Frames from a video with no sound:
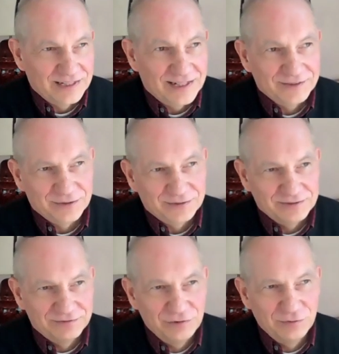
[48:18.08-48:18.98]

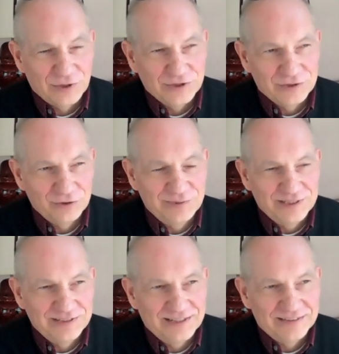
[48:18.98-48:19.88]
another viewpoint could
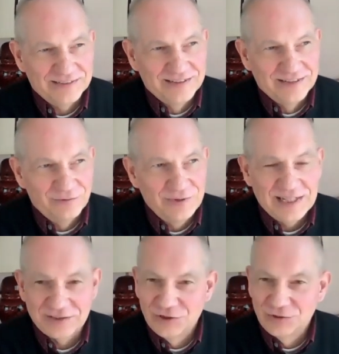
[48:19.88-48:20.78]
be that
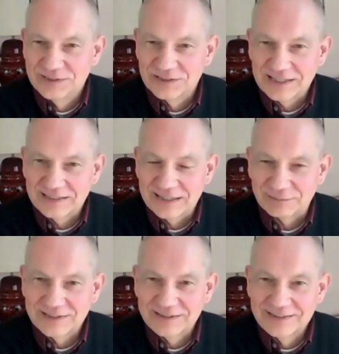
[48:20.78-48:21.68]
we as humans
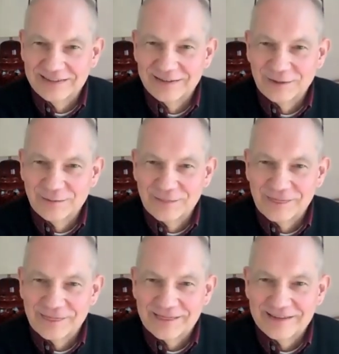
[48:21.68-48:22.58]
adapt.
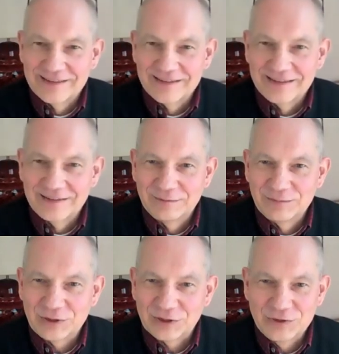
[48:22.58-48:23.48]
Yeah.
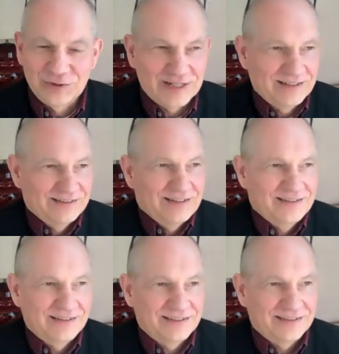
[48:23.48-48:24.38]
Because you can
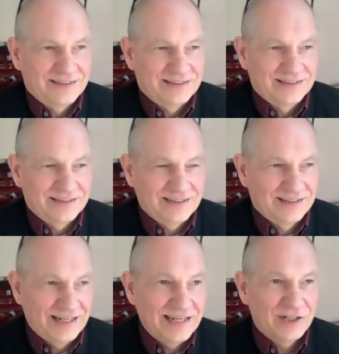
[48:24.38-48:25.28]

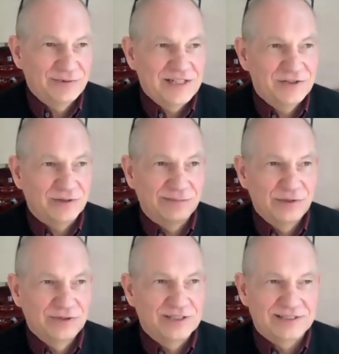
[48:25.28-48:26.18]
increase your
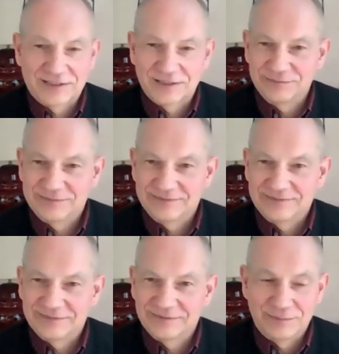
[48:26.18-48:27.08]
immune system
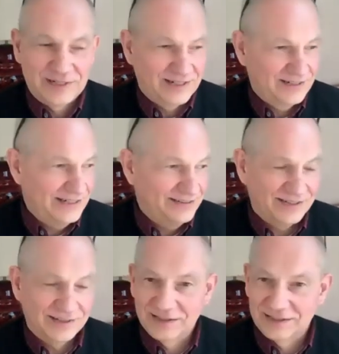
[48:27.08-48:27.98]
by
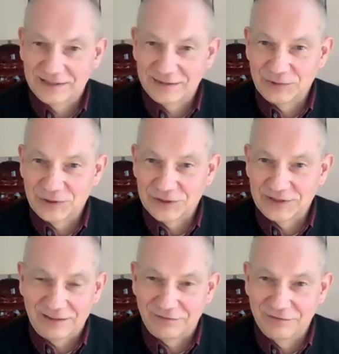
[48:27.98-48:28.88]
eating
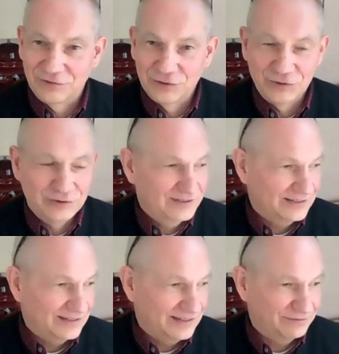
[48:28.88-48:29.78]
more healthy food,
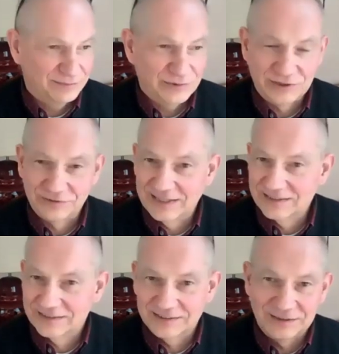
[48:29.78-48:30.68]
having more
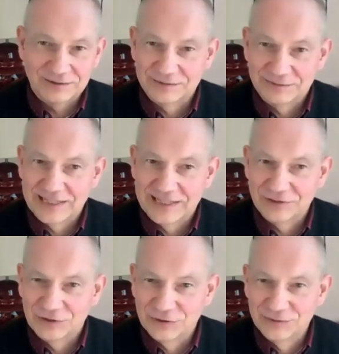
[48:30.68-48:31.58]
rest, or
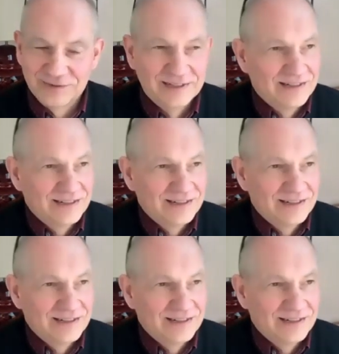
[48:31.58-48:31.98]
whatever you do.